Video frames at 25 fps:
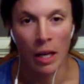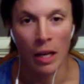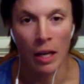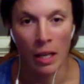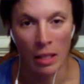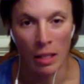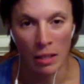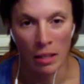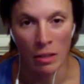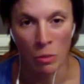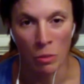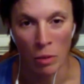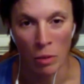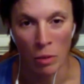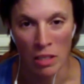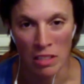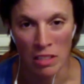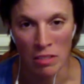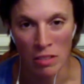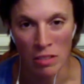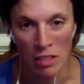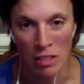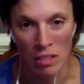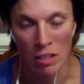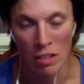the rest of
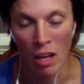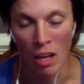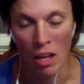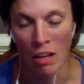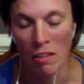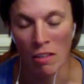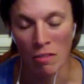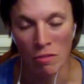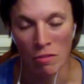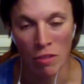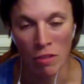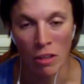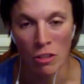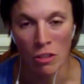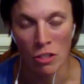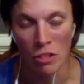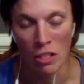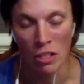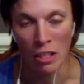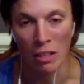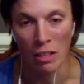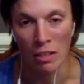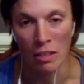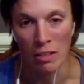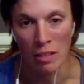it's not
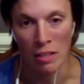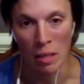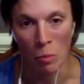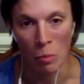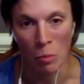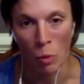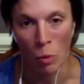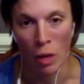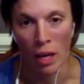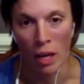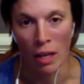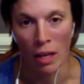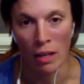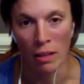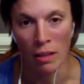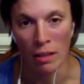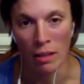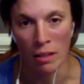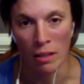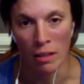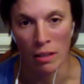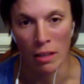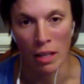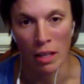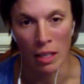functioning the same way
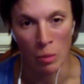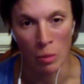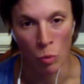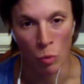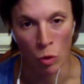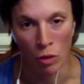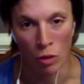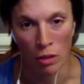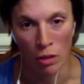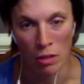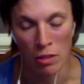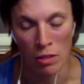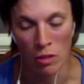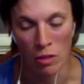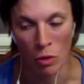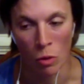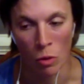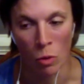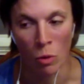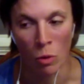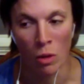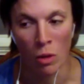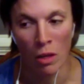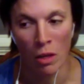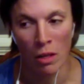anymore.
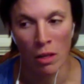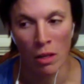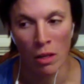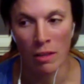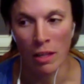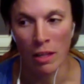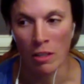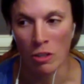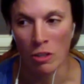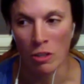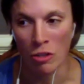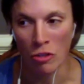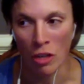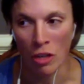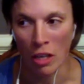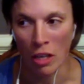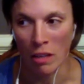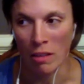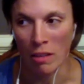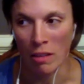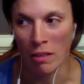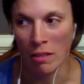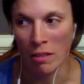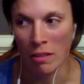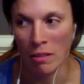So that
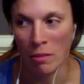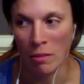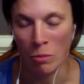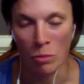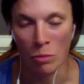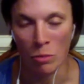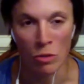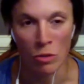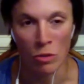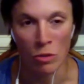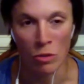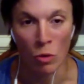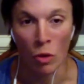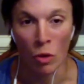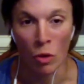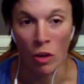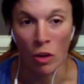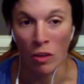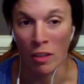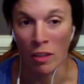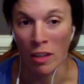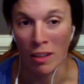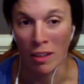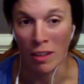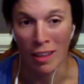strength was no longer
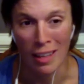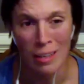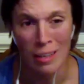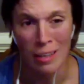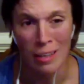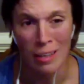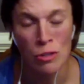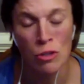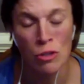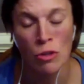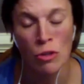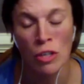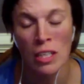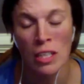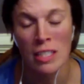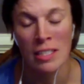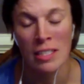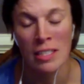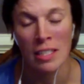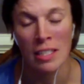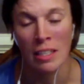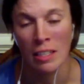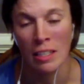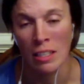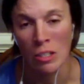there. Like it was
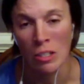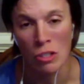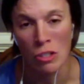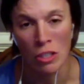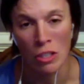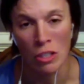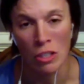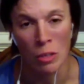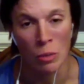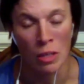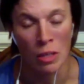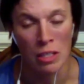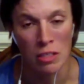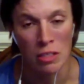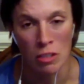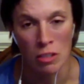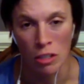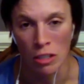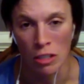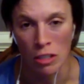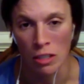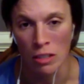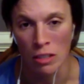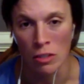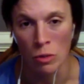crazy initially when I
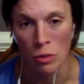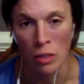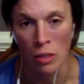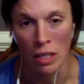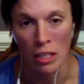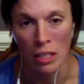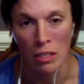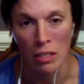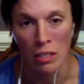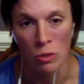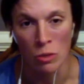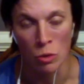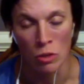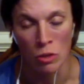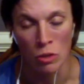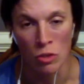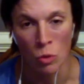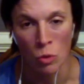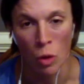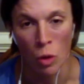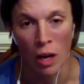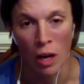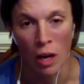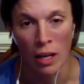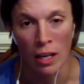started doing any sort of
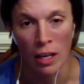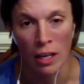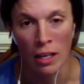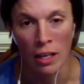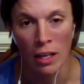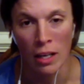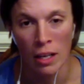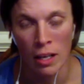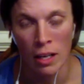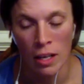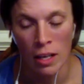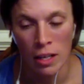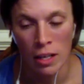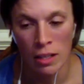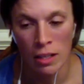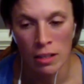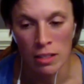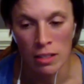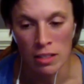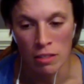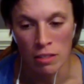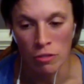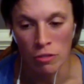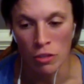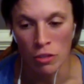squatting, the
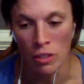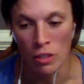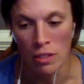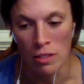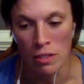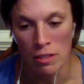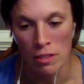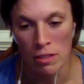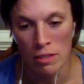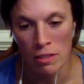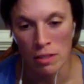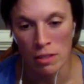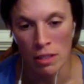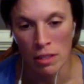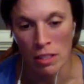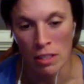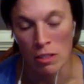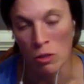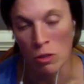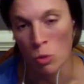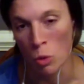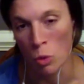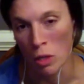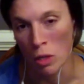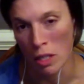difference in
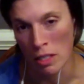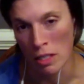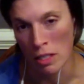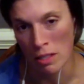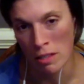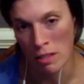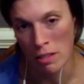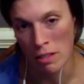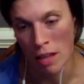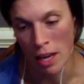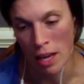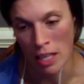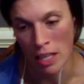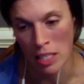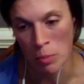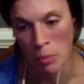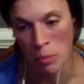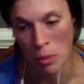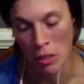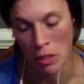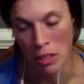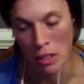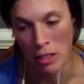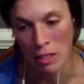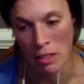soreness I
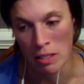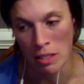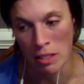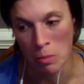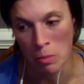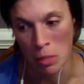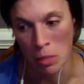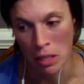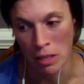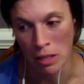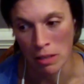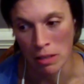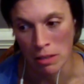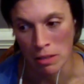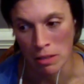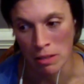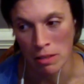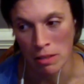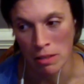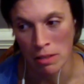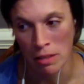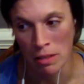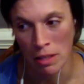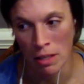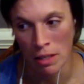experienced
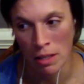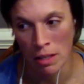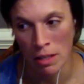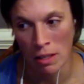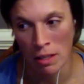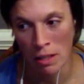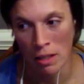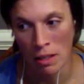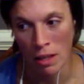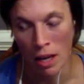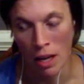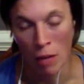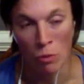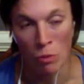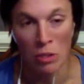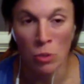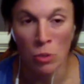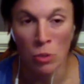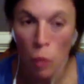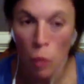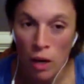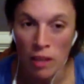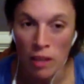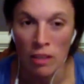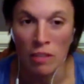because I was
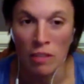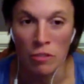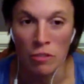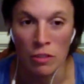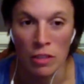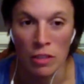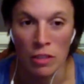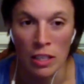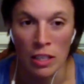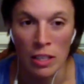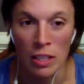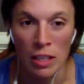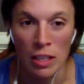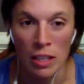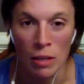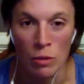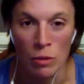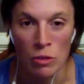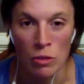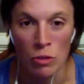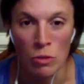squatting differently. I was